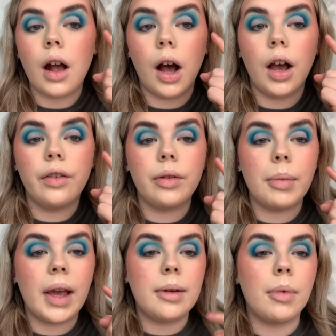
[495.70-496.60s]
I've
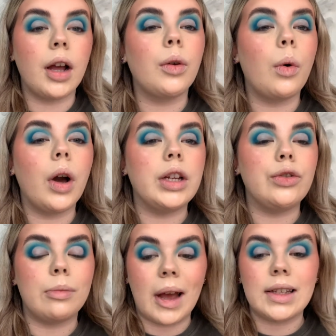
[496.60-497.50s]
made mine quite
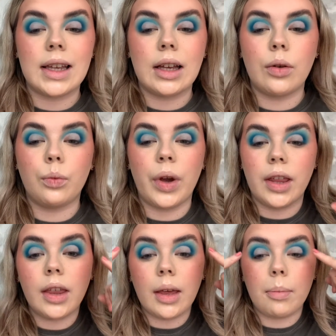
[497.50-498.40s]
dramatic with
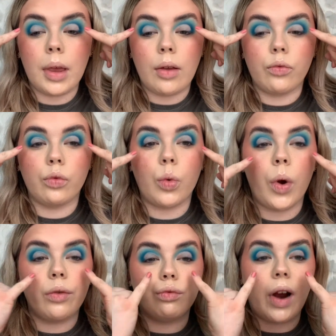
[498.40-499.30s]
it being quite
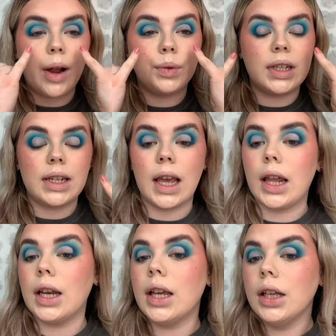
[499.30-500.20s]
rounded
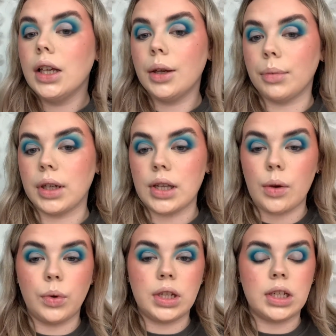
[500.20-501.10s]
in, because I
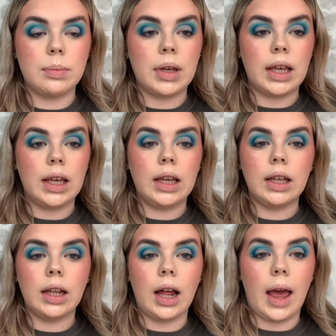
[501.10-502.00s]
want it to be
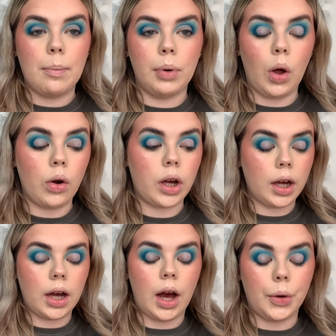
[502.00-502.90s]
a block
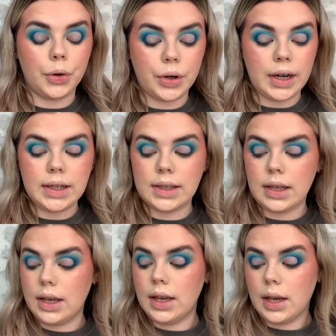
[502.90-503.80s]
cut crease.
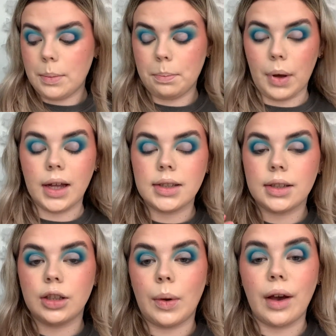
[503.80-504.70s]
But
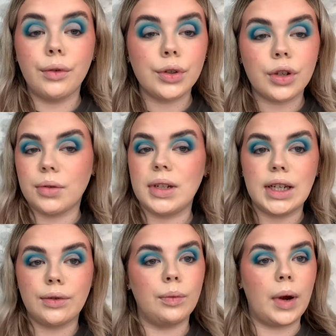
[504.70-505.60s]
you have so many
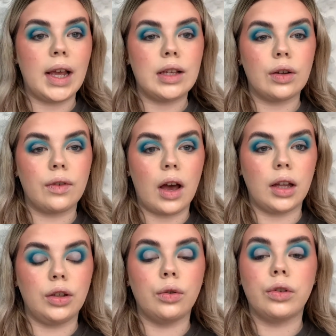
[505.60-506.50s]
different ways of
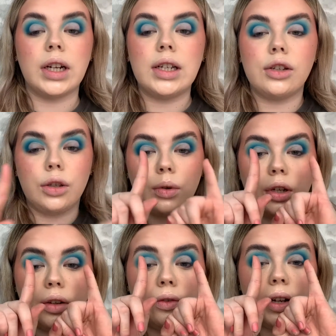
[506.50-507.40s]
cutting your crease. You could
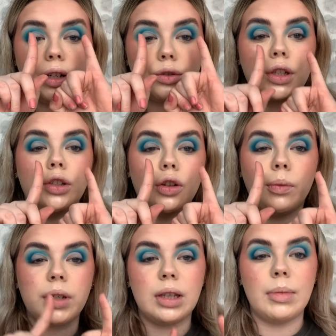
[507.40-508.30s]
have literally
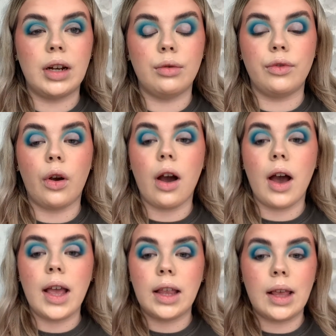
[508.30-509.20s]
stopped in the middle of your eye
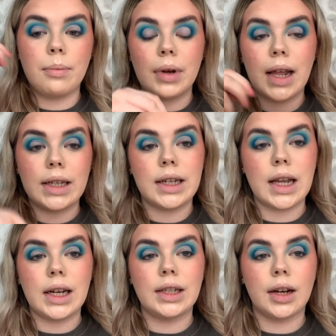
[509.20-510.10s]
and then blended
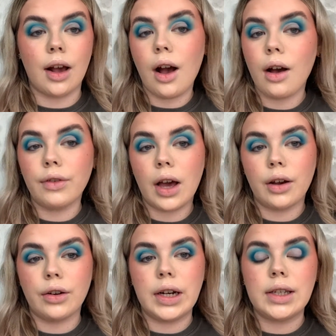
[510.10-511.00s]
in and done a half cut
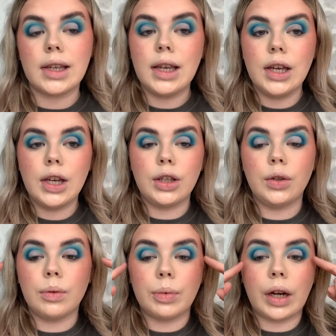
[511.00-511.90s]
crease. You
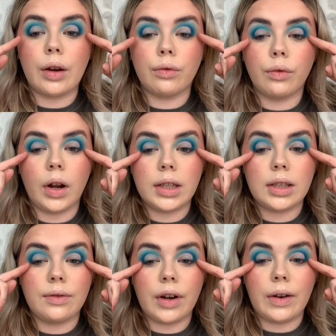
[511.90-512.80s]
can bring it right to the
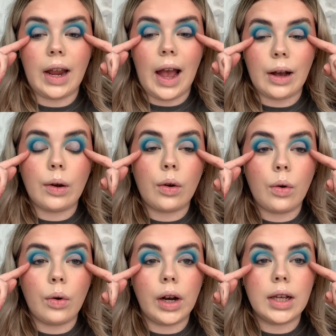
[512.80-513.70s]
very outer
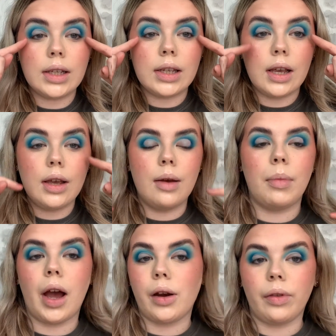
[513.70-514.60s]
corners,
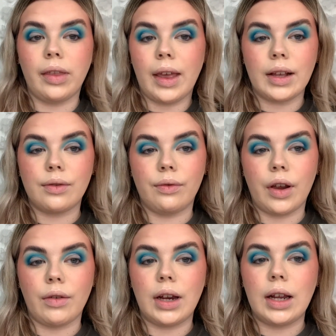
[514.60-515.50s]
but I don't think that's
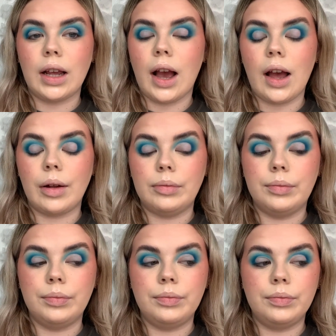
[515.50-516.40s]
very,
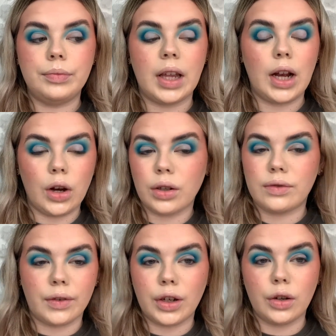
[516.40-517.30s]
it looks
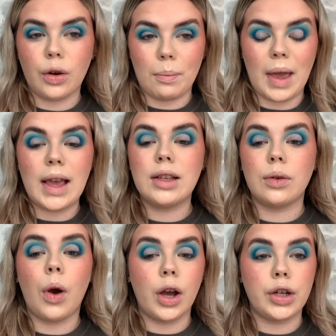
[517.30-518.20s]
very good on me, so
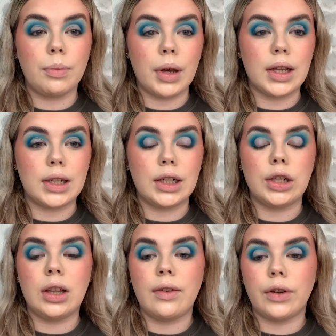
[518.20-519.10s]
I don't personally
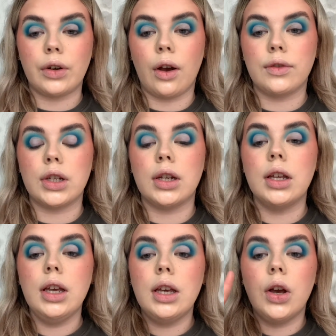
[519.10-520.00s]
do that very often.
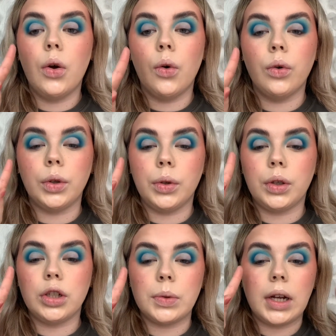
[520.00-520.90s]
Or you can
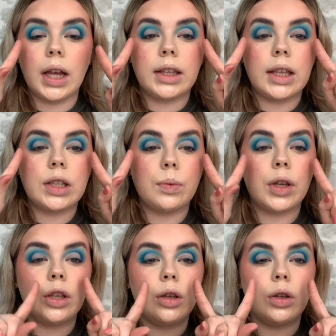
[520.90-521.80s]
do it like this, where
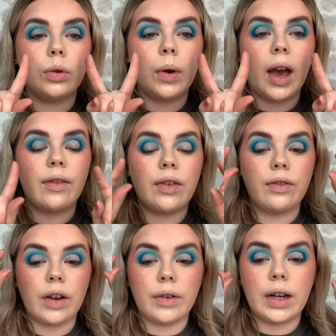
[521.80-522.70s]
you have it
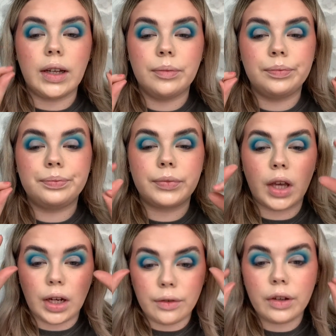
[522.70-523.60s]
very
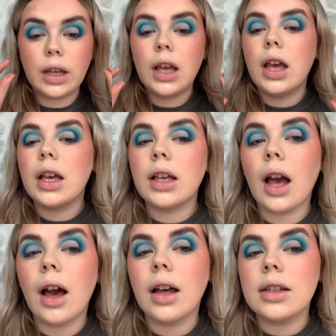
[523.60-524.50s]
kind of
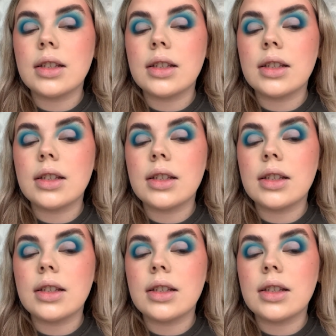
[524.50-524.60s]
cut